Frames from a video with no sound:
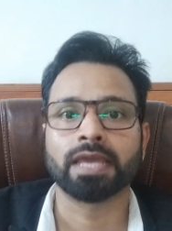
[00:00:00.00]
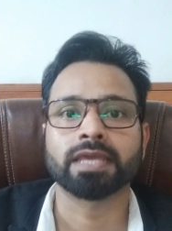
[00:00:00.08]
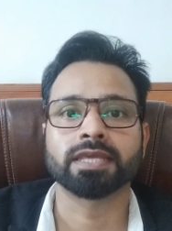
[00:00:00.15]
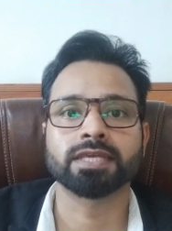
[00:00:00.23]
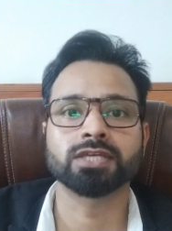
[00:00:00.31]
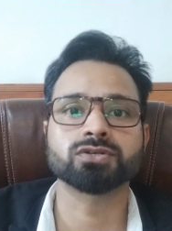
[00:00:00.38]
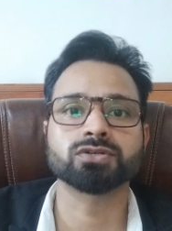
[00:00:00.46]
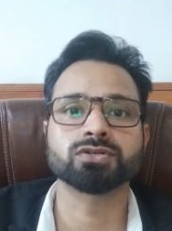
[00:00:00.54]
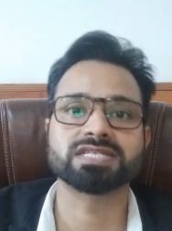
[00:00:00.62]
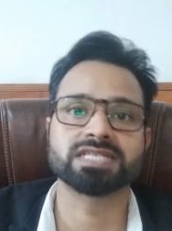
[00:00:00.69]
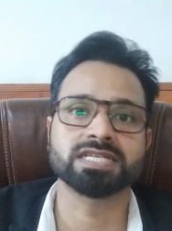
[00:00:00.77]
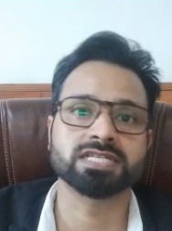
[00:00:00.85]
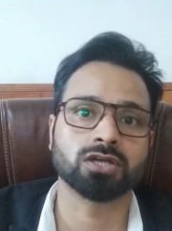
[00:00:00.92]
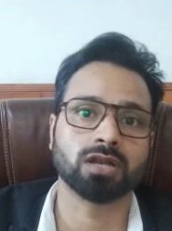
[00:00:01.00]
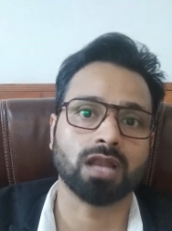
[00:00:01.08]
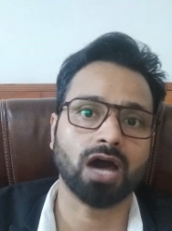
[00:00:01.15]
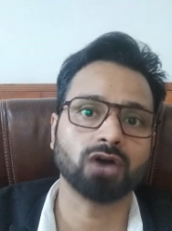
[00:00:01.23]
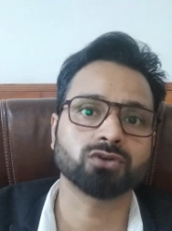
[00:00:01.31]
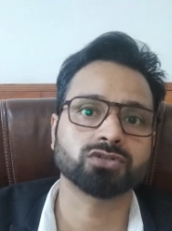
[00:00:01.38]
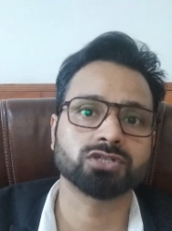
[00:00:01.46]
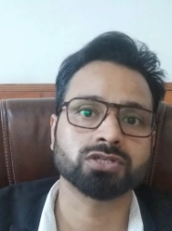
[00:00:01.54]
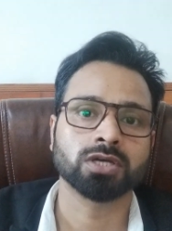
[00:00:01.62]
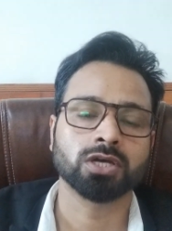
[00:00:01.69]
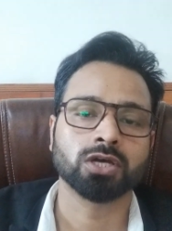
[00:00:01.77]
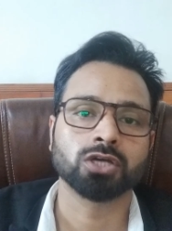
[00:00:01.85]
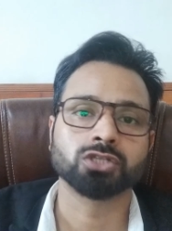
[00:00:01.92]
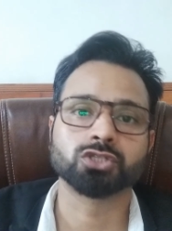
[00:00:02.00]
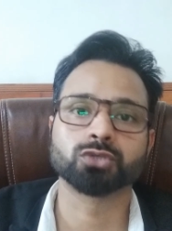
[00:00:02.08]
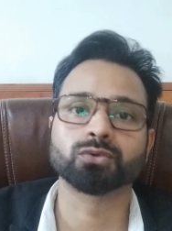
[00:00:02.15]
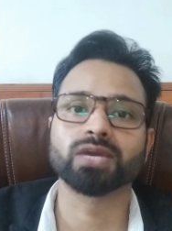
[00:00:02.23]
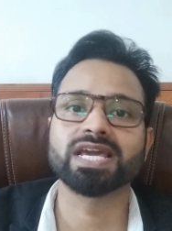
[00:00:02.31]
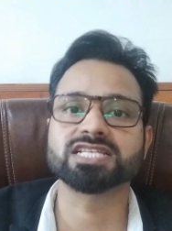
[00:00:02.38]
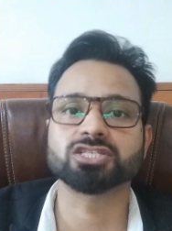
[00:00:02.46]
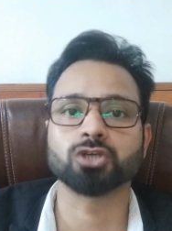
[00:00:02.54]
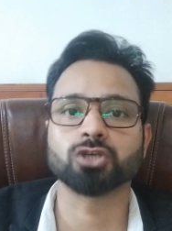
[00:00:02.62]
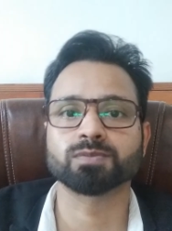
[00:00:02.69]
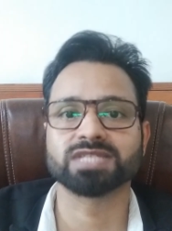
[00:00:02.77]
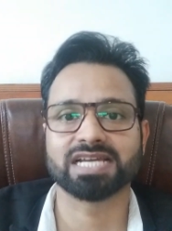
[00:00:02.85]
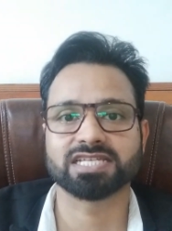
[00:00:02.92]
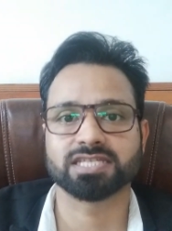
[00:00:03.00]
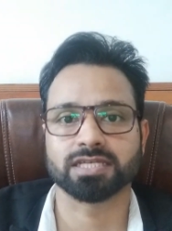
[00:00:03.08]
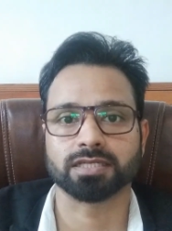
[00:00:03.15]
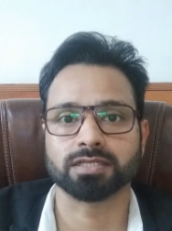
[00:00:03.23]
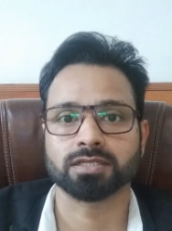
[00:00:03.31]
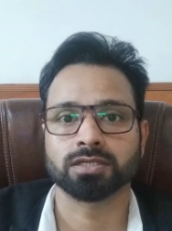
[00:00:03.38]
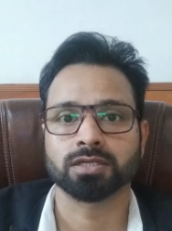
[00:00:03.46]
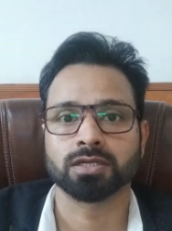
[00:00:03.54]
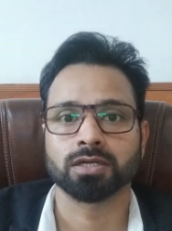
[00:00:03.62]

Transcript: he or she is allowed to raise the objection